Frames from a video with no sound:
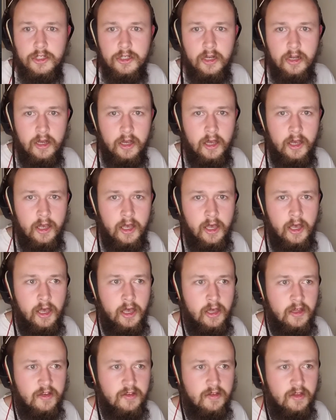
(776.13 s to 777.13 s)

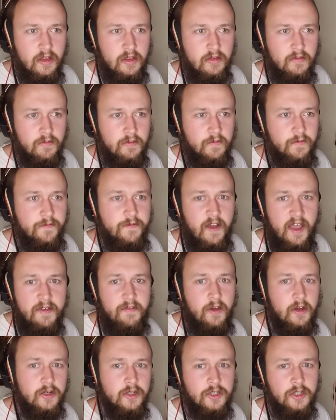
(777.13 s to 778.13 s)
uh, five
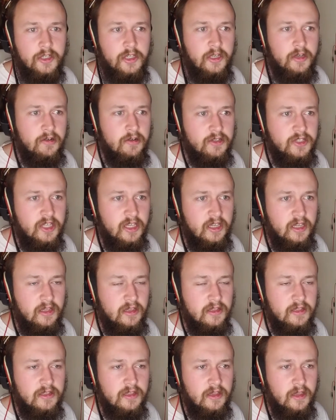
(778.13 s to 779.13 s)
hundred years
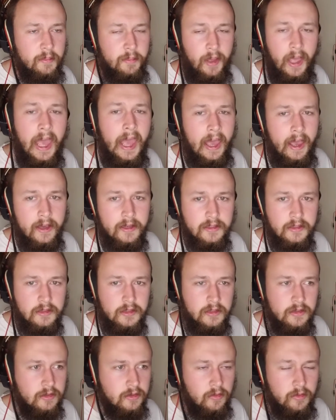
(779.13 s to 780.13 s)
in the
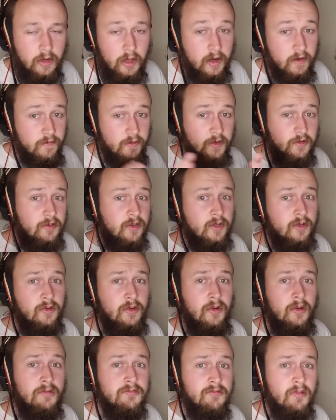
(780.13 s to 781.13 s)
past. So none of the
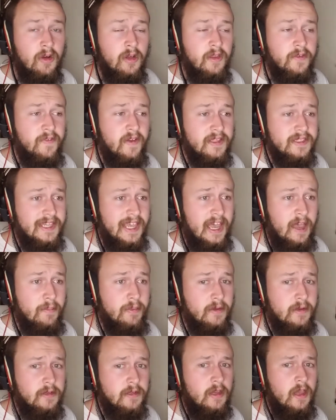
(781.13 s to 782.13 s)
Critical Role events
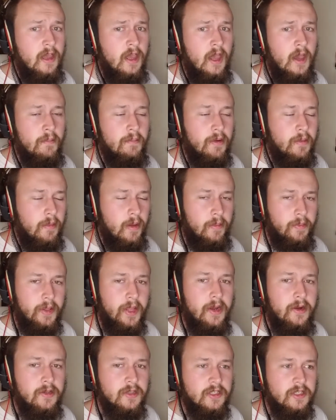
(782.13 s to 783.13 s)
happened, but my
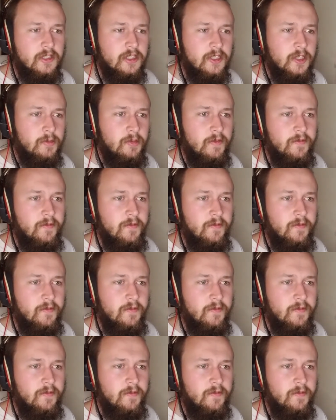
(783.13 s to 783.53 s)
players can still be